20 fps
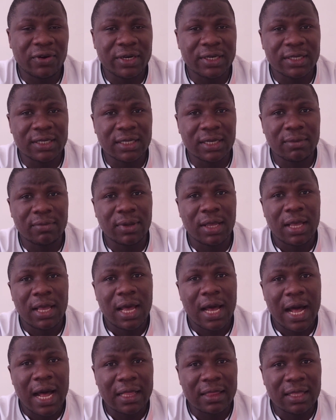Forest team
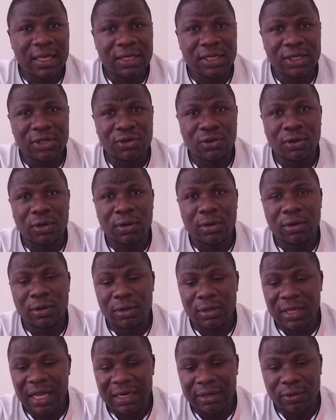this season.
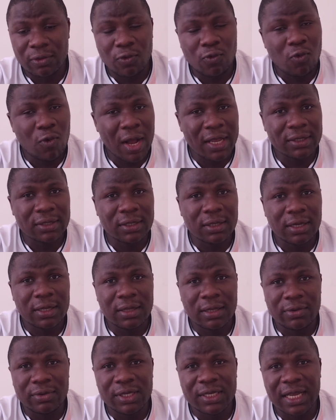That was
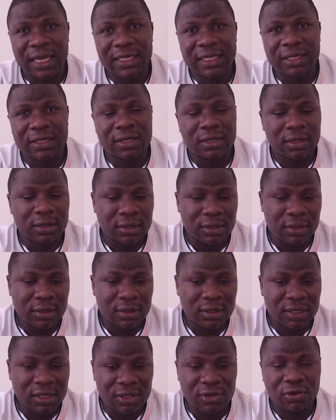the resurgent
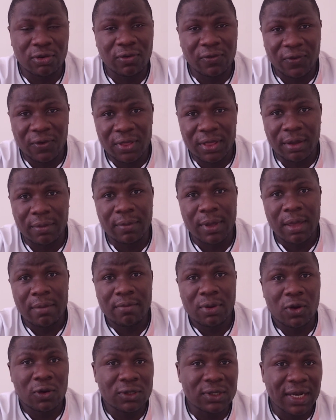season for them,
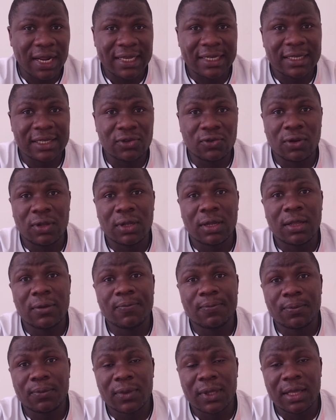because last season,
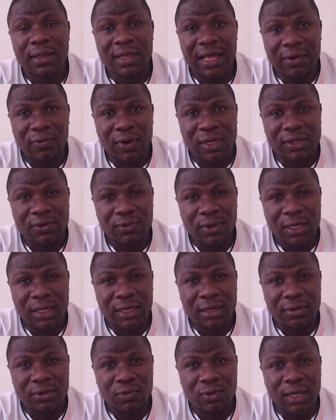that was
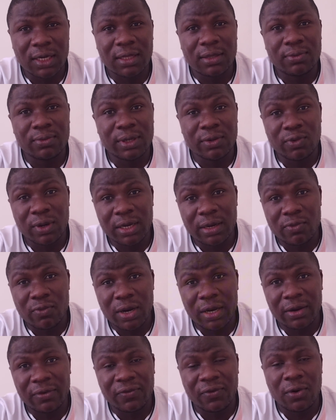
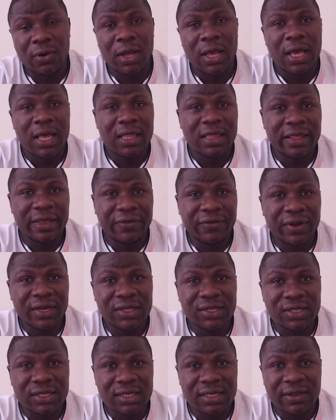2023-2024, they
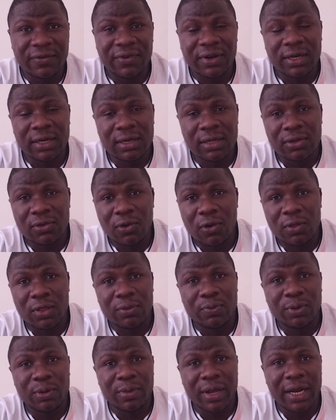finished 17th on
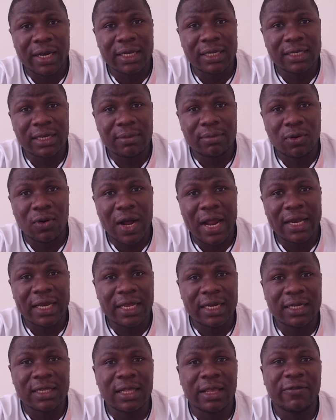the Premier League table, and
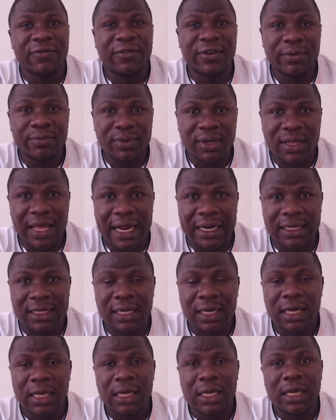yet they flipped that
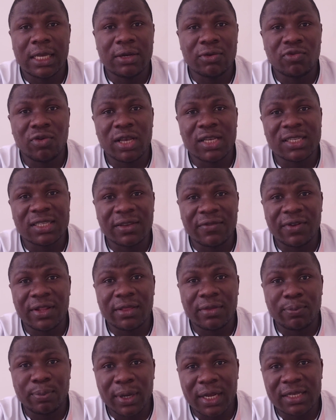into a
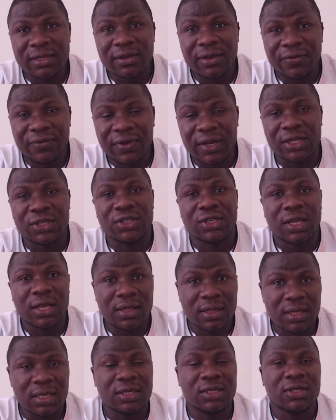7th place finish
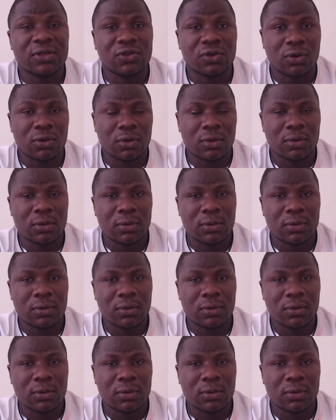this season